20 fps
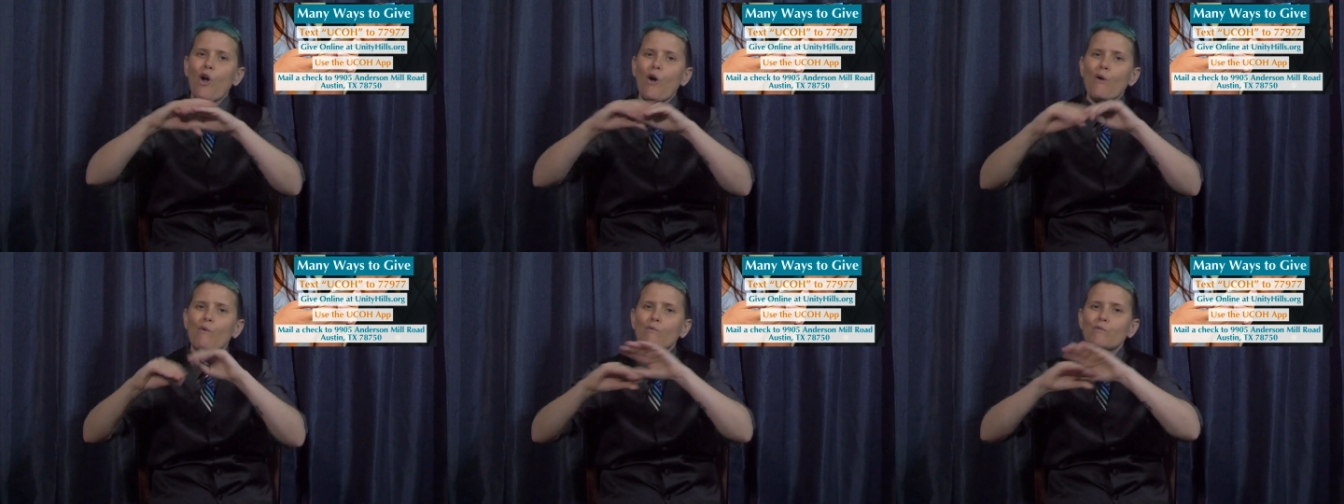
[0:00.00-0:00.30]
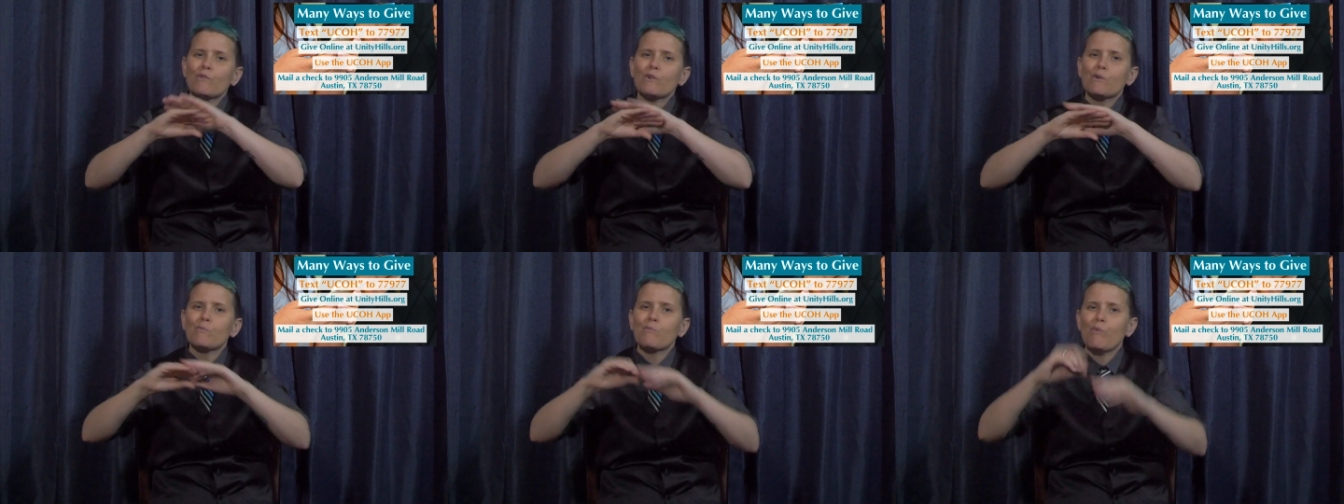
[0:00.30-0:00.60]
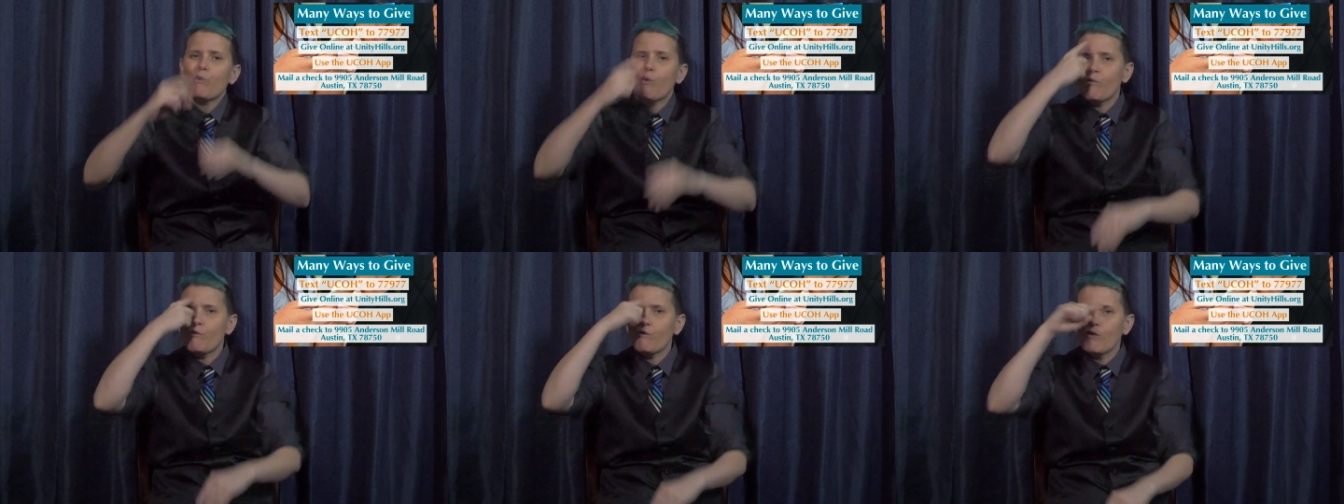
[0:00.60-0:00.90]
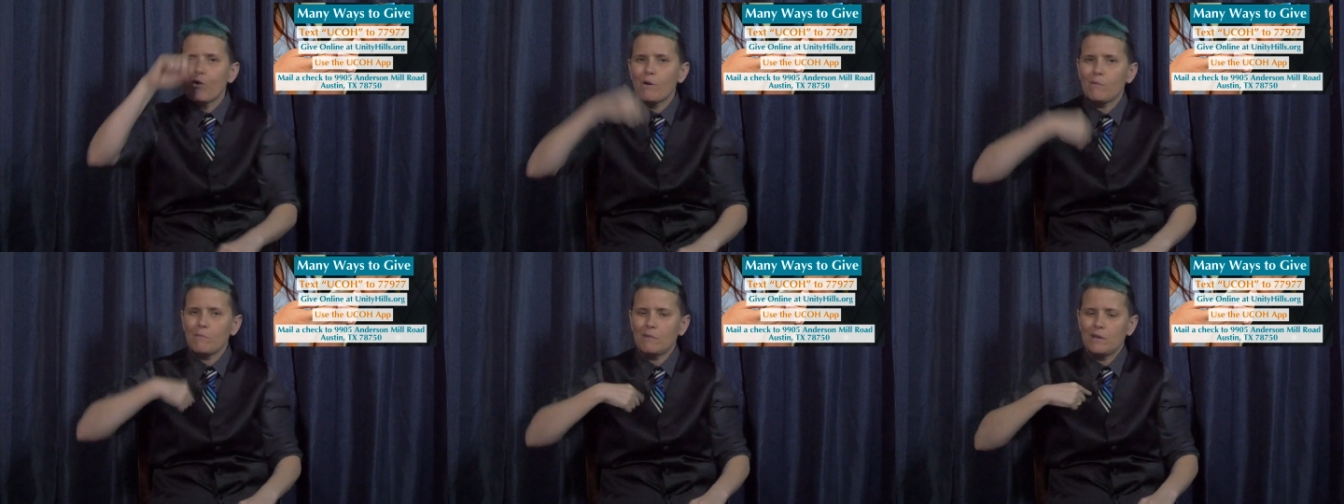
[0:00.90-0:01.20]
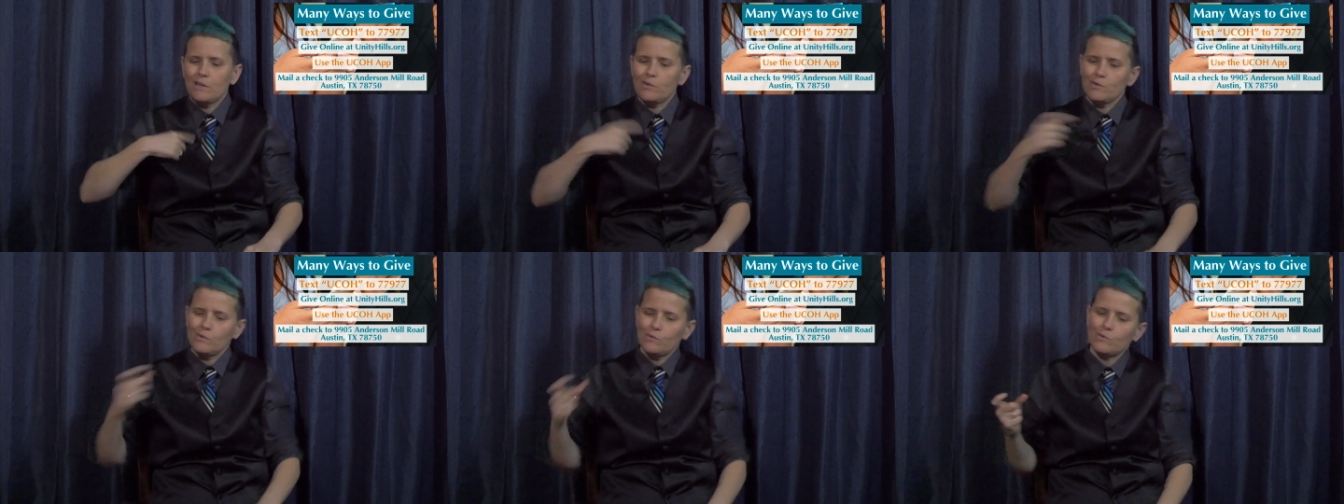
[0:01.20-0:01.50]
give in that way
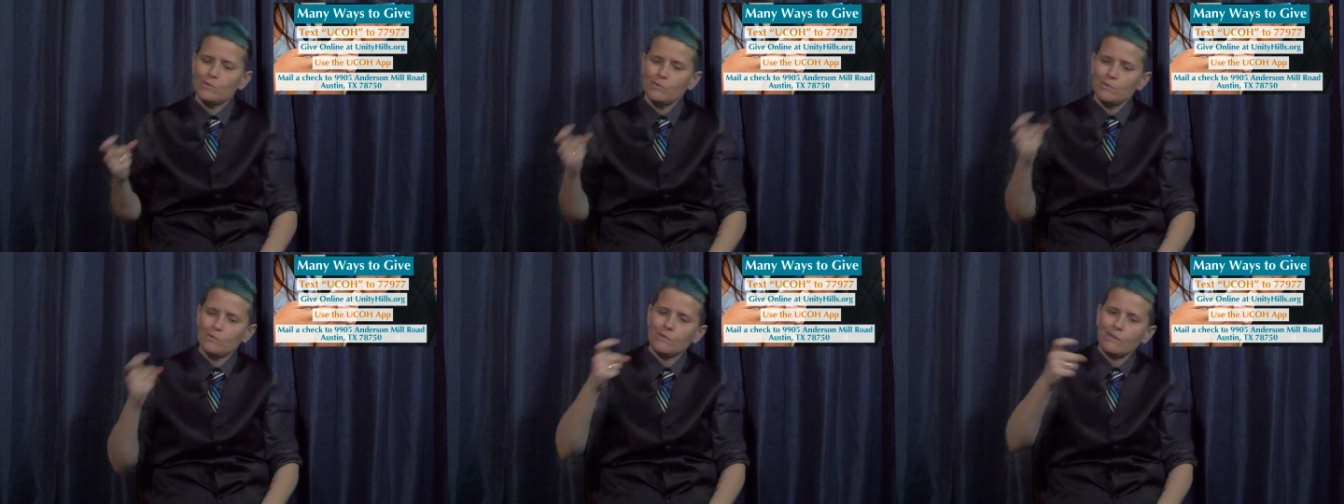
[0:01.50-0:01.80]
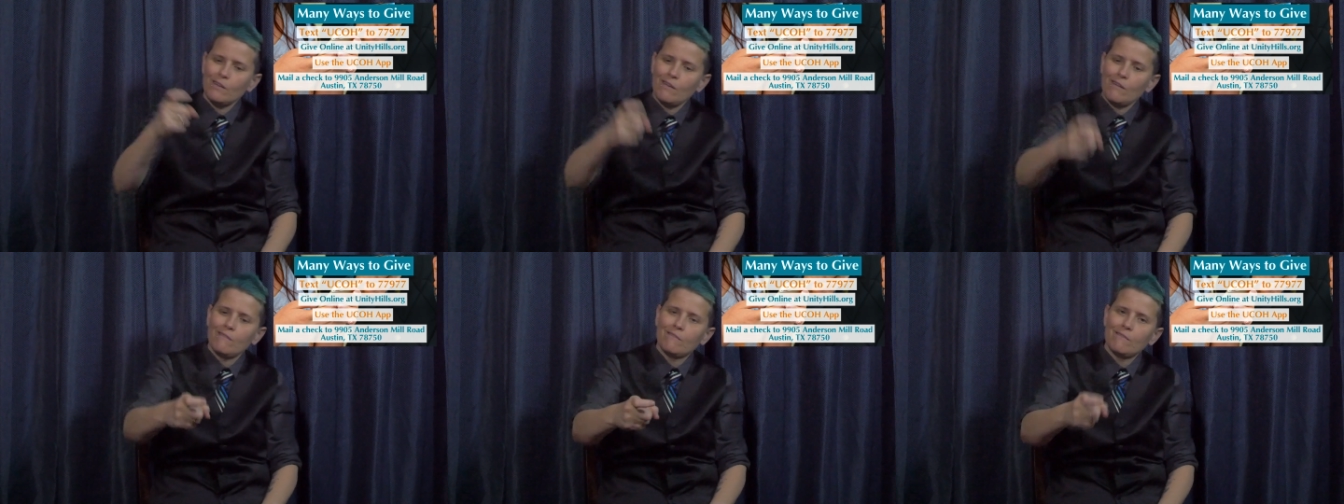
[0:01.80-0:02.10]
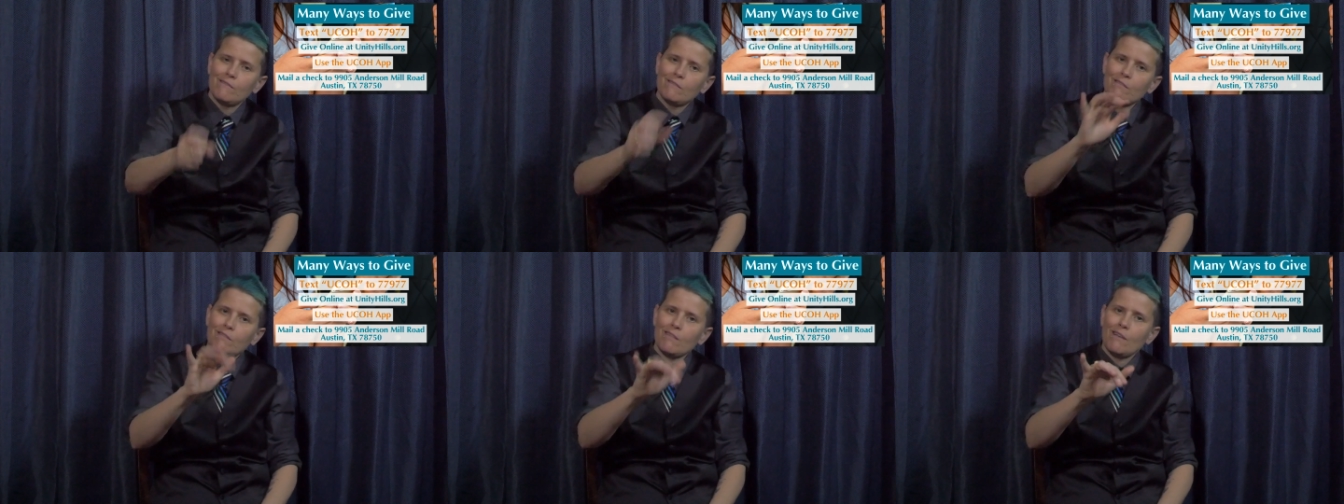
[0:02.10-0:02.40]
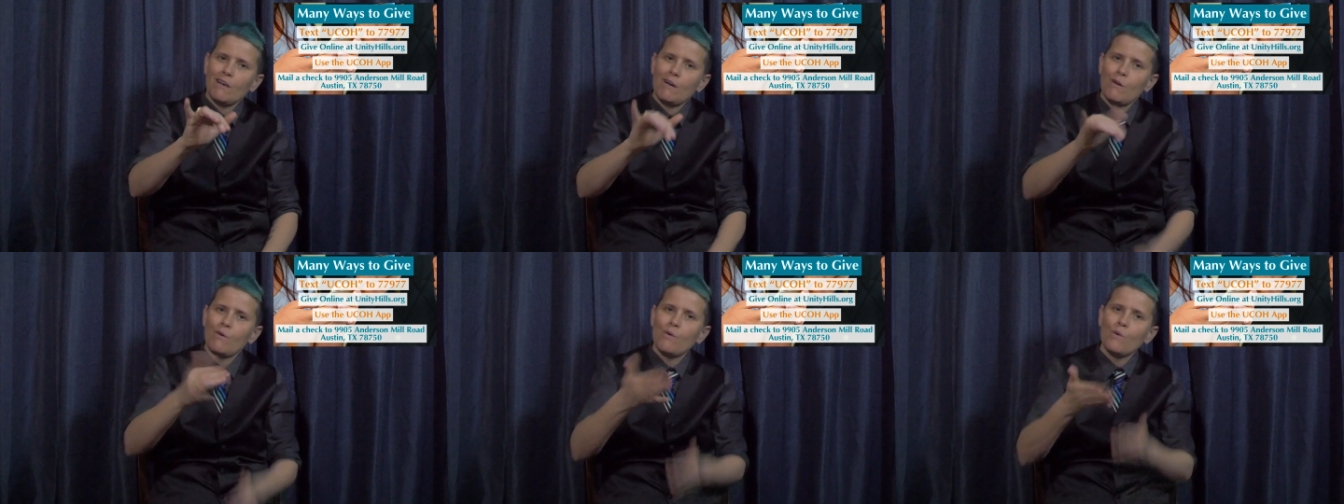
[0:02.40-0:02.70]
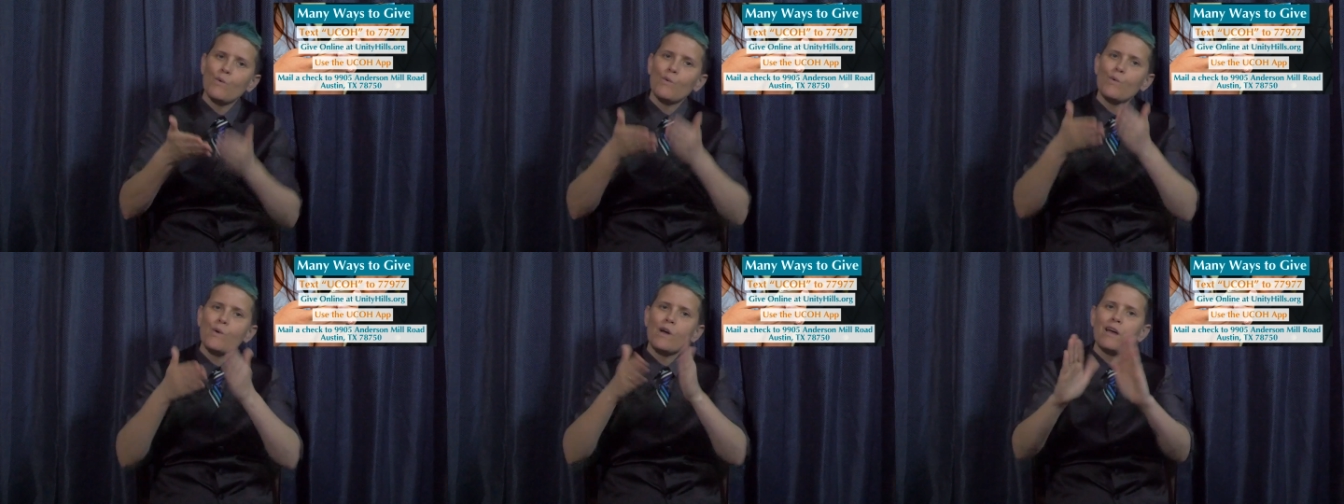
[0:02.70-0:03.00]
tonight. But as
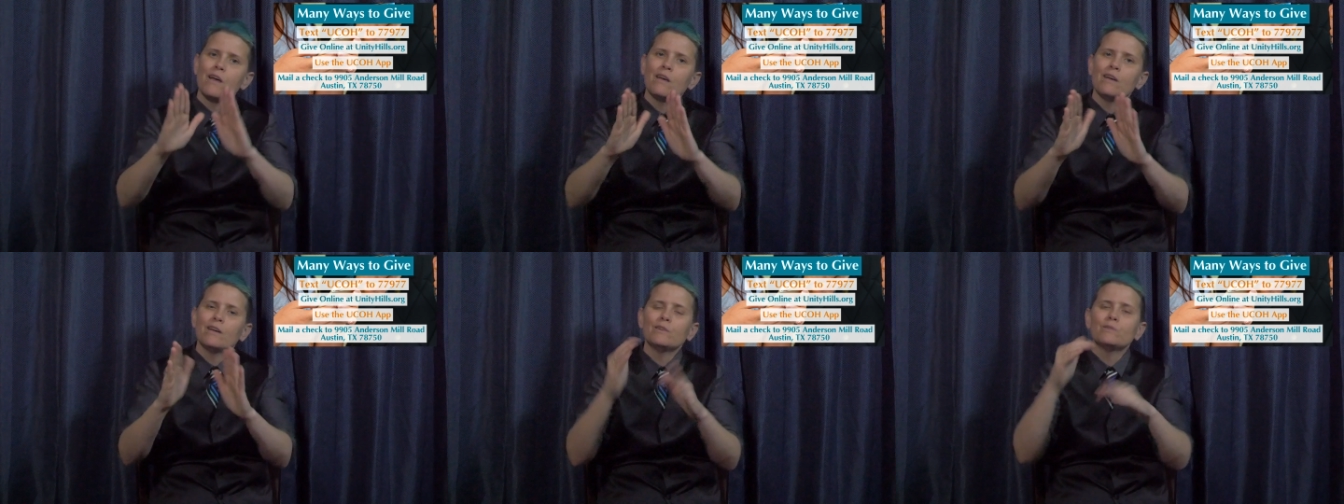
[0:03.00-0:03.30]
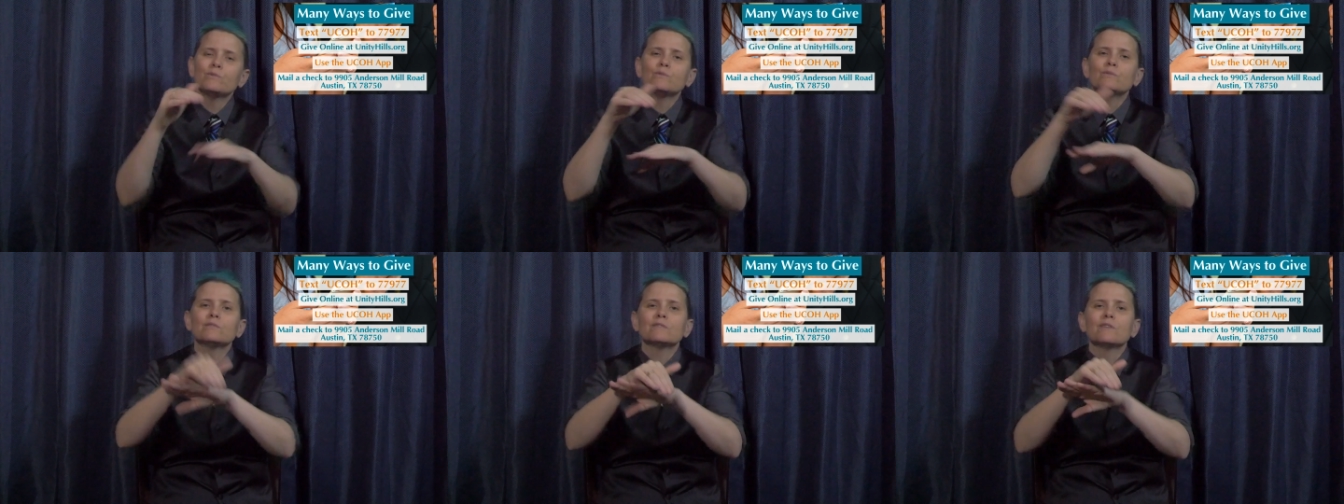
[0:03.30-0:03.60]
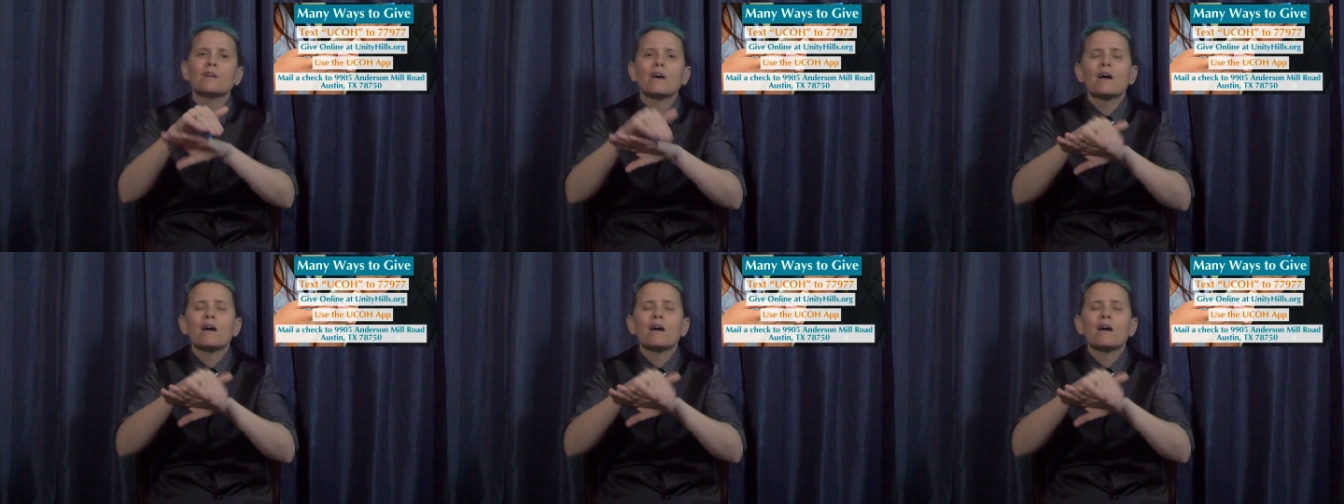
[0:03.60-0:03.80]
we do so,